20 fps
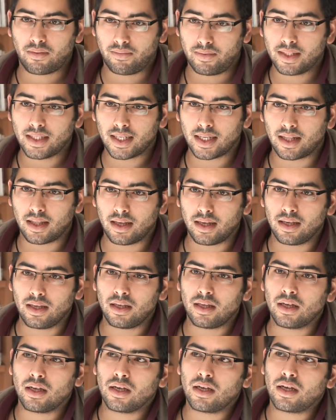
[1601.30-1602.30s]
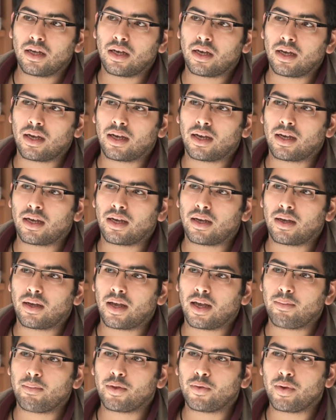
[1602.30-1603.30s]
physically.
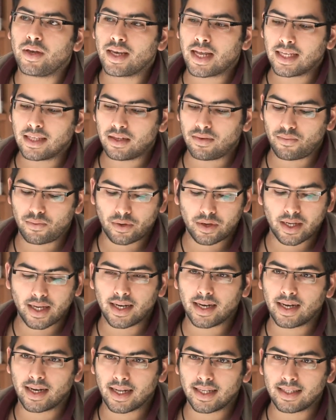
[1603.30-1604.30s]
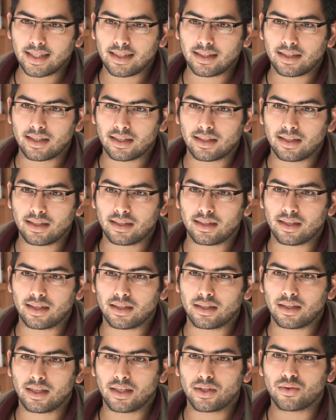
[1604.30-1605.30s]
And between 1948 and
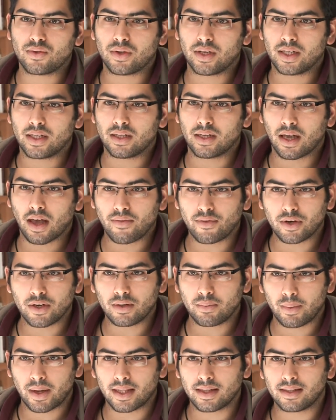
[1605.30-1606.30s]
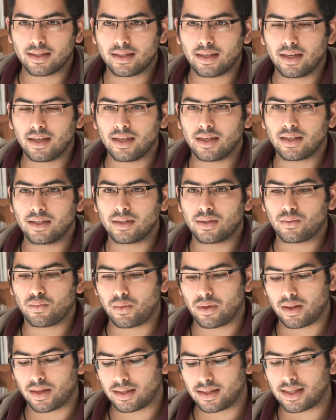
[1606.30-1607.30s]
1966, Israel governed Palestinians
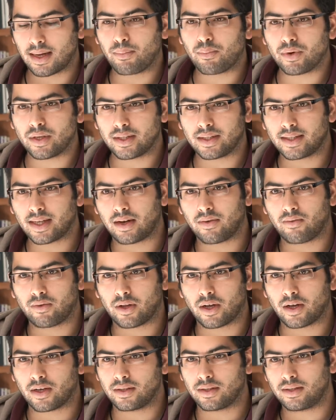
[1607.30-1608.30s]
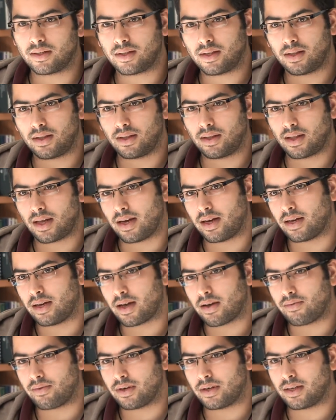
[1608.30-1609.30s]
with a separate set of laws than it
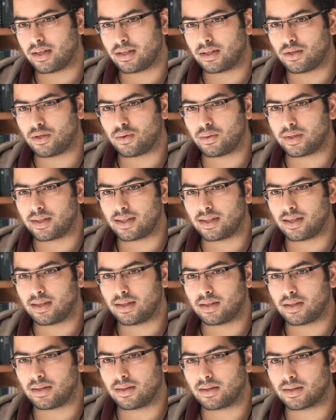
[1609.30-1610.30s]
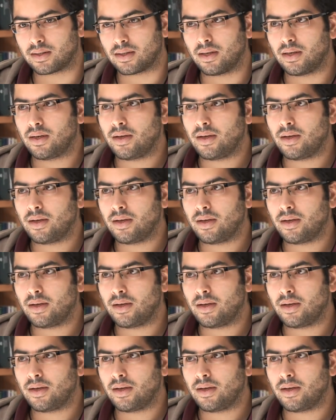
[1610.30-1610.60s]
governed its Jewish citizens.